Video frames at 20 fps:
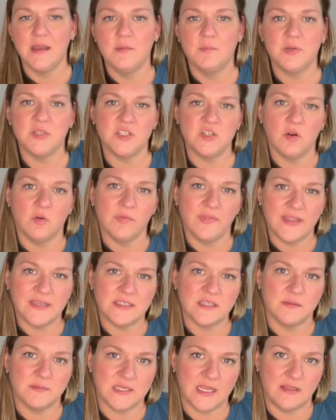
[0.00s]
but you don't think
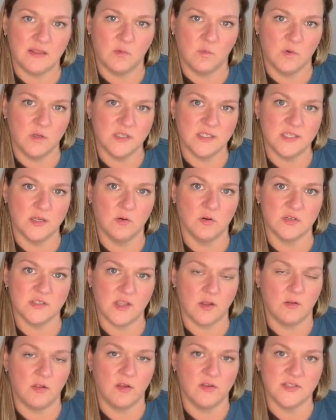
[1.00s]
to update the ones who are
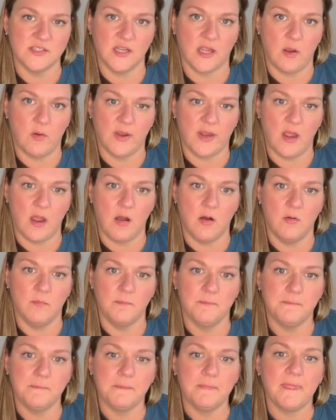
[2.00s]
so close to going
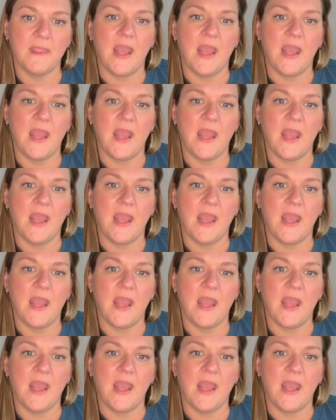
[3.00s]
home.